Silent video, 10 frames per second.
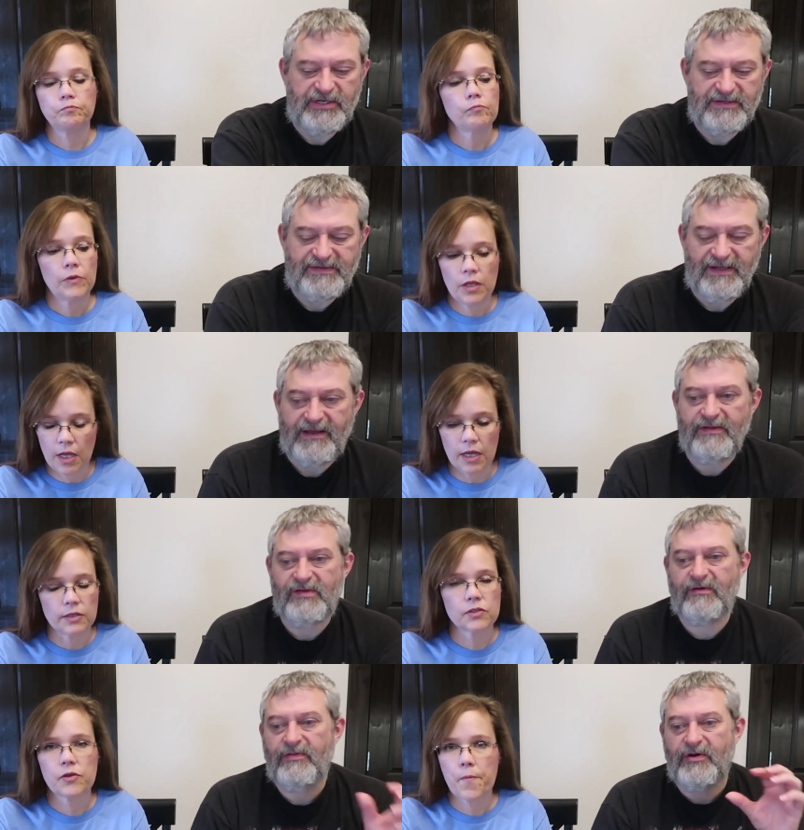Speaker 1: good in tea because yes.
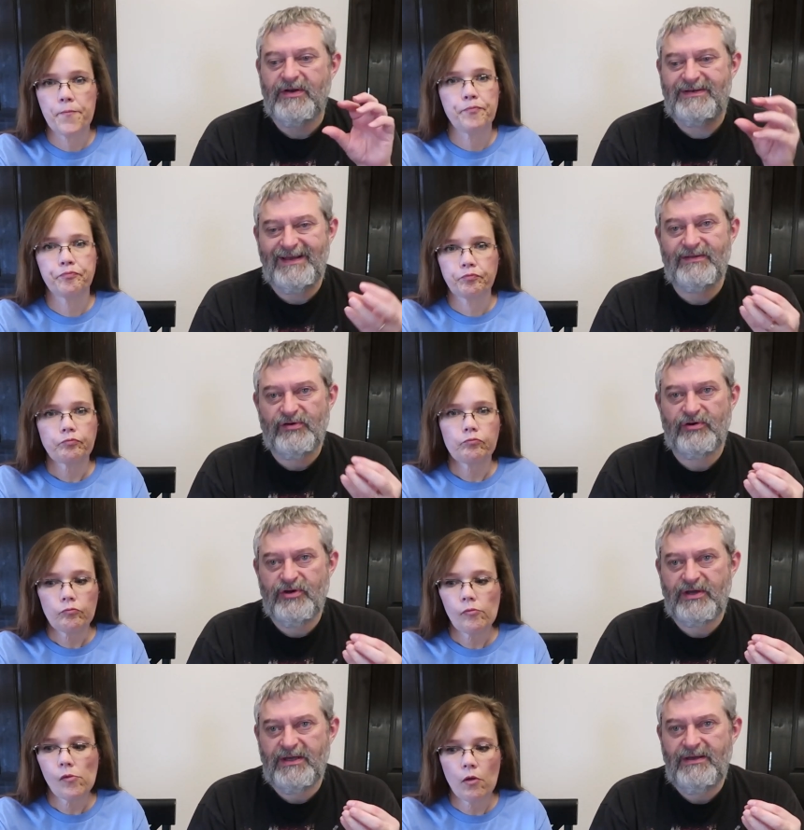they're they're a denser
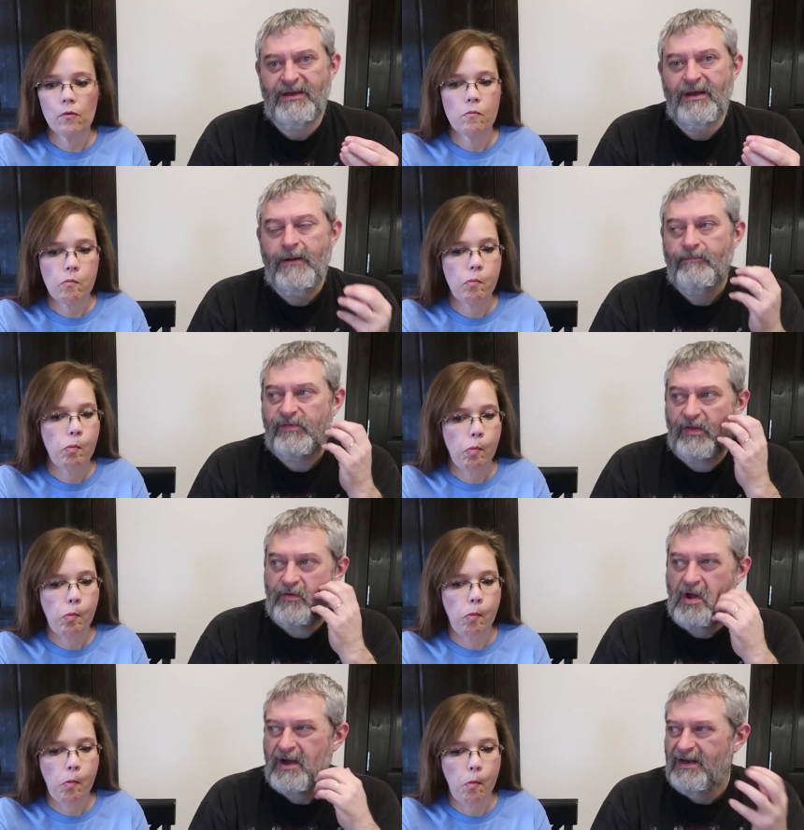cookie, so
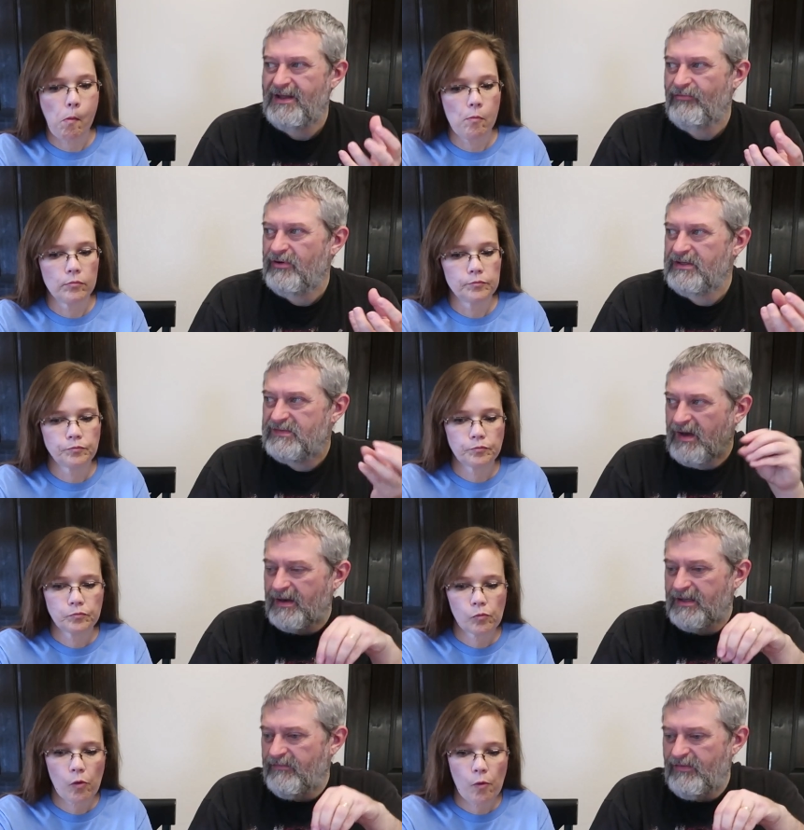they're not going to get really
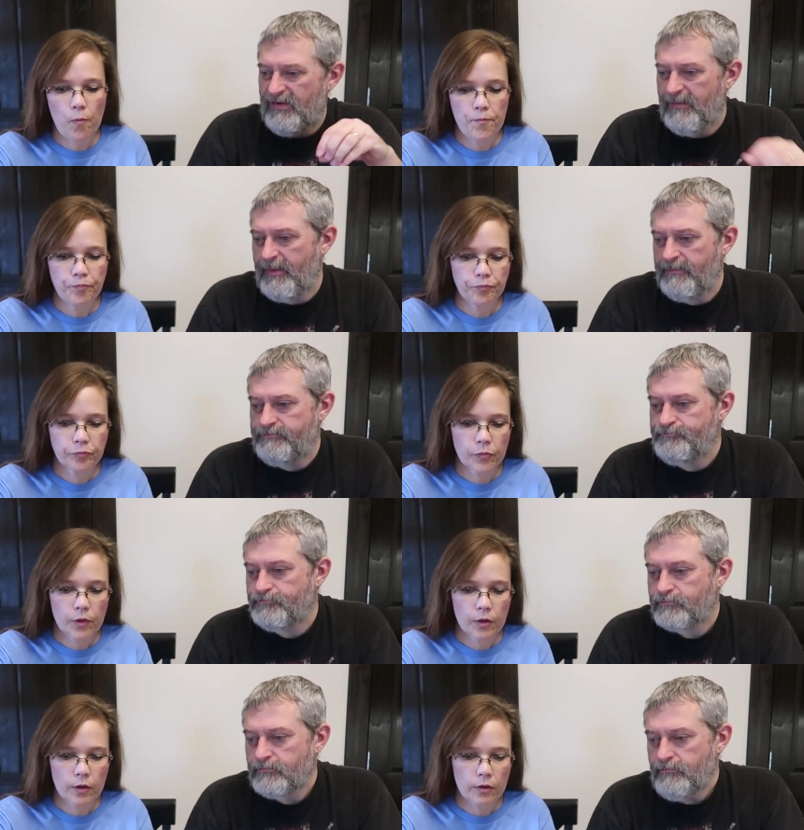soggy if you dip them.
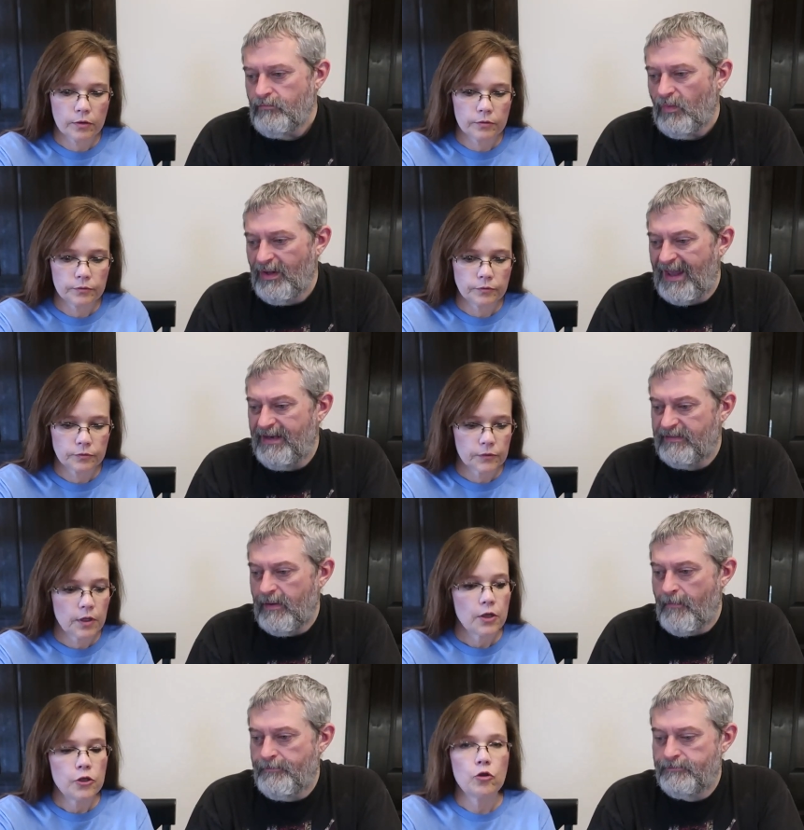Eight.
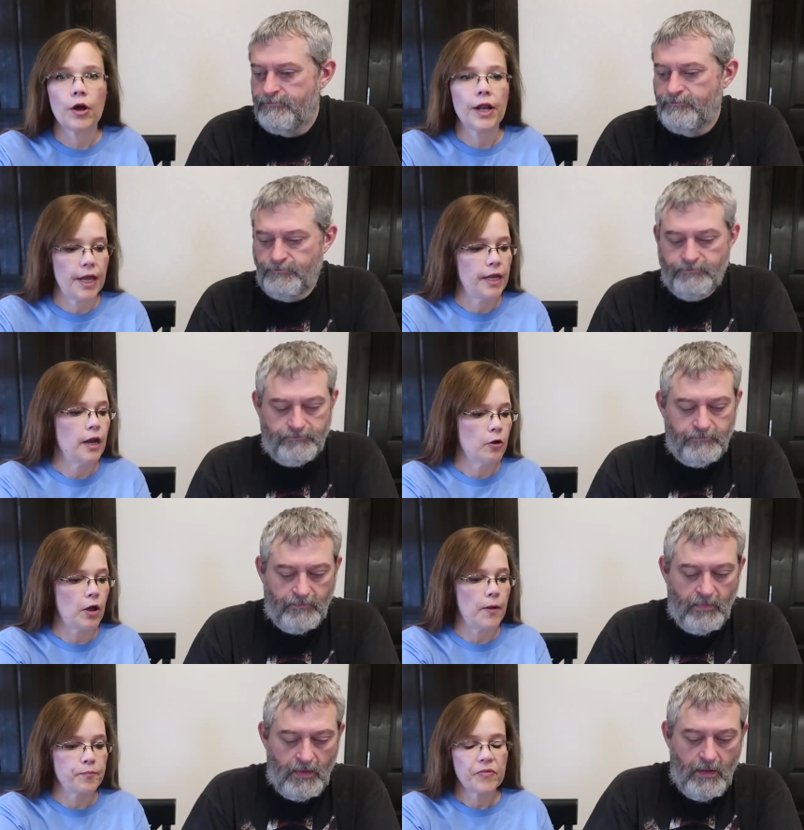
Speaker 2: You got eight.
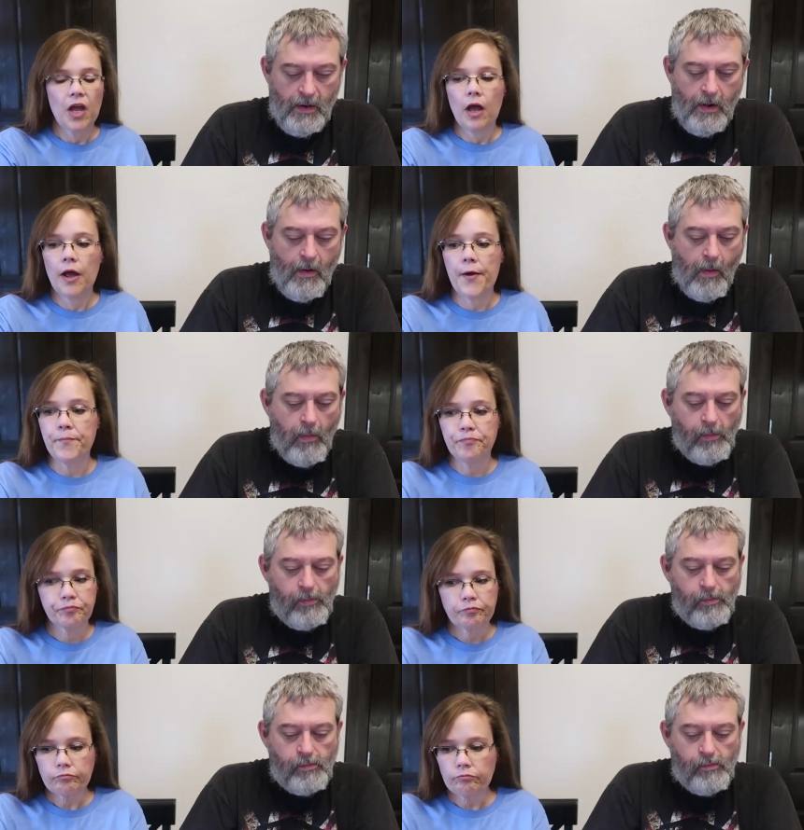Okay. Um.
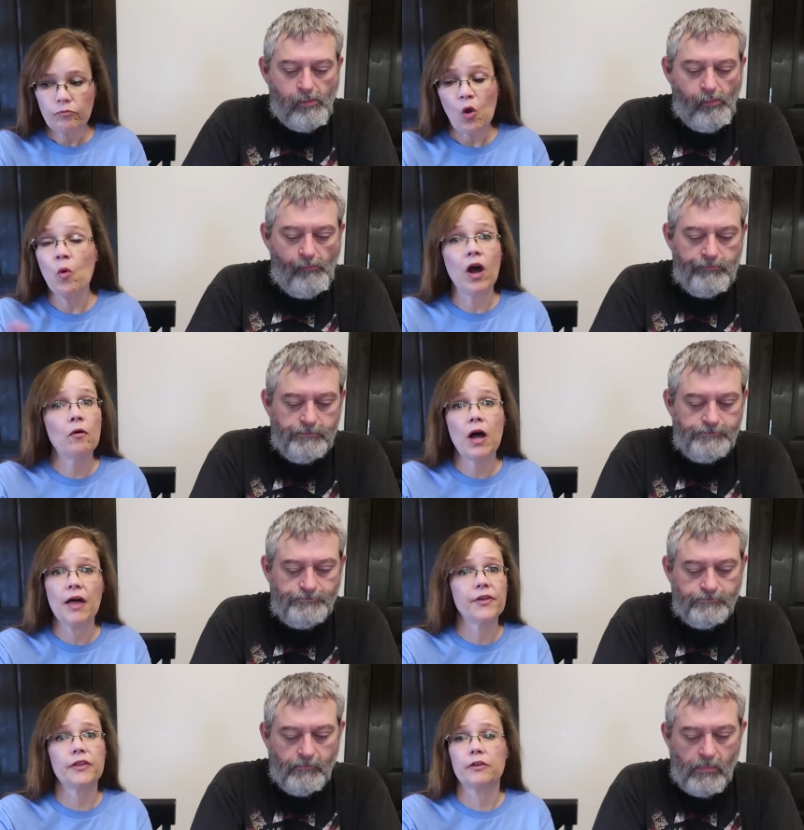Well,
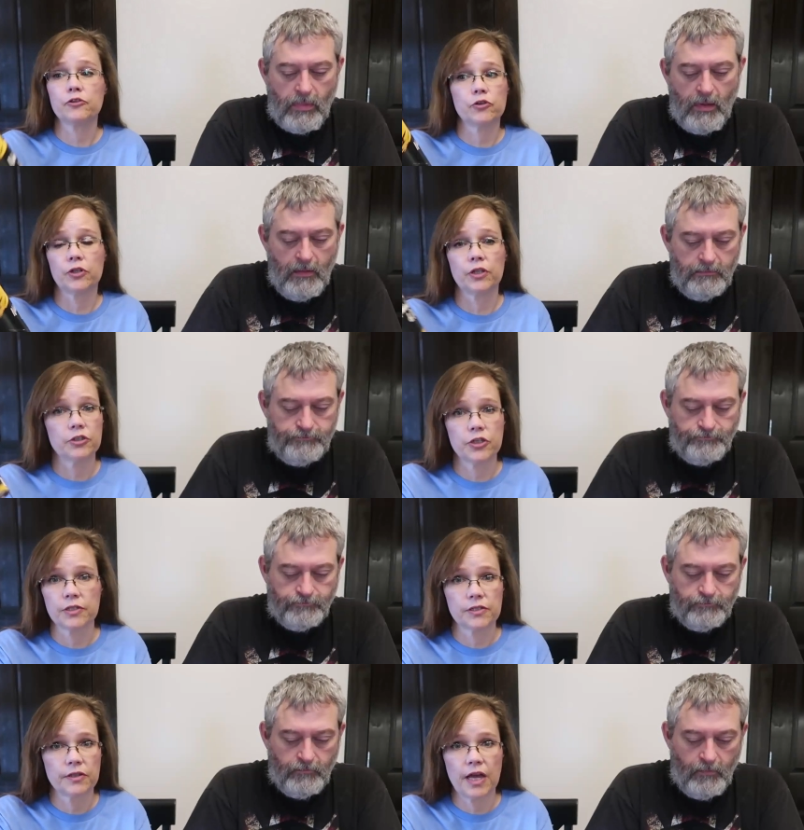I think those are
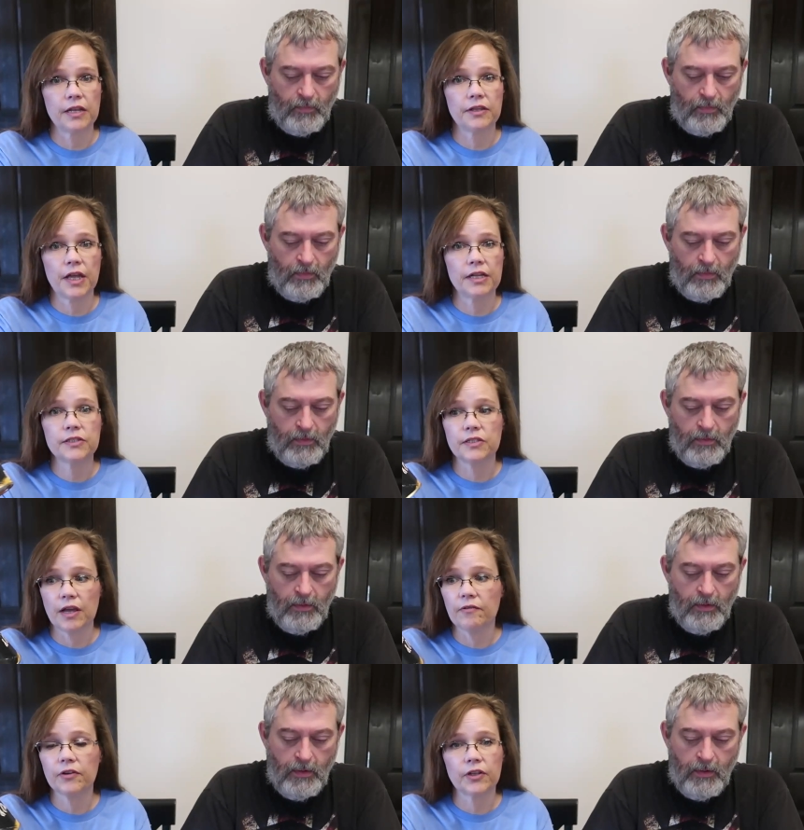delicious. That that is
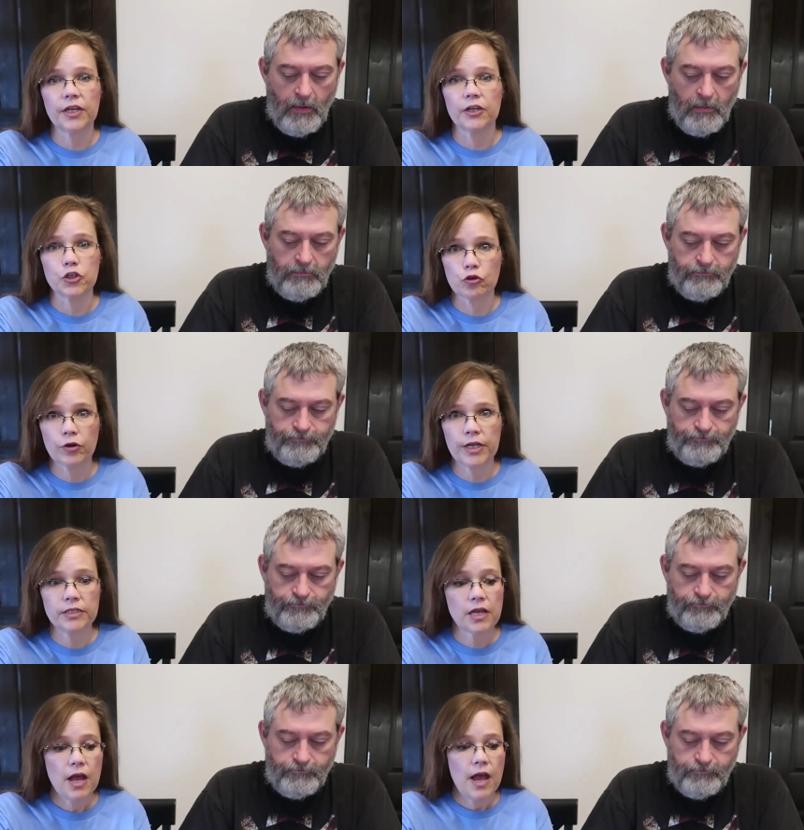definitely a treat.